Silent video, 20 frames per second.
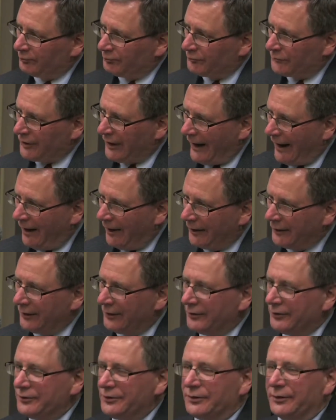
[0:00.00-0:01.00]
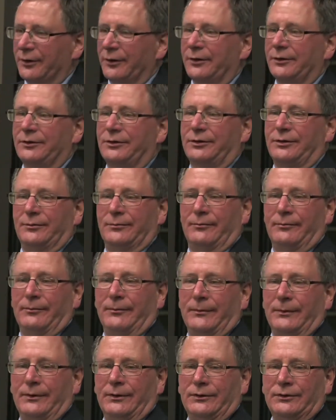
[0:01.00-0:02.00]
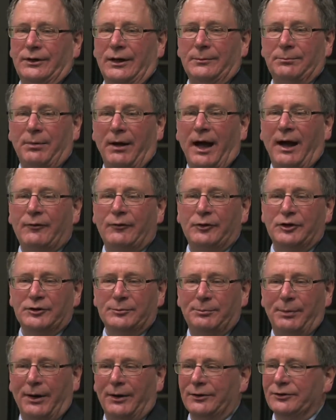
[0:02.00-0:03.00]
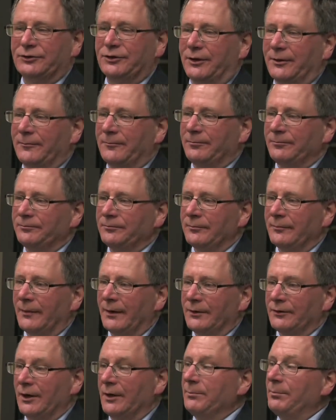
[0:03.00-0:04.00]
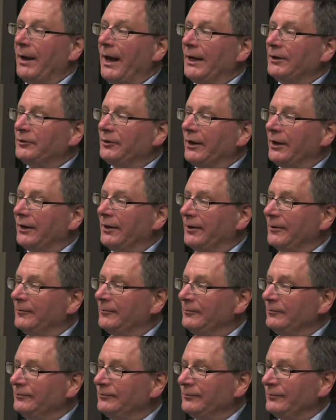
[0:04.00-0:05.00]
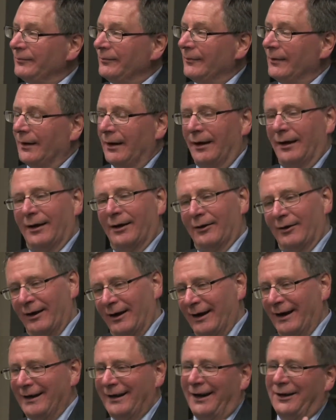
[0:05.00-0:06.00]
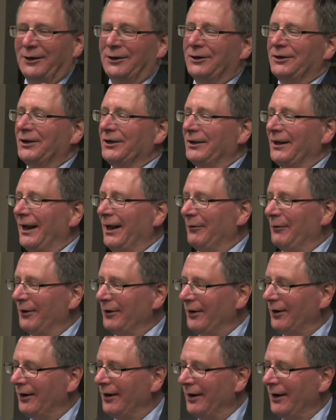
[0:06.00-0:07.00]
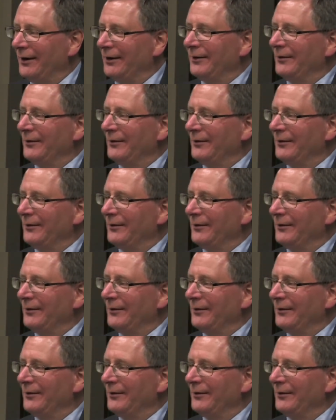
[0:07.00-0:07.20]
Italian church. St. Bavo is Belgian. St. Patrick? All right, I knew you'd get that one, all right.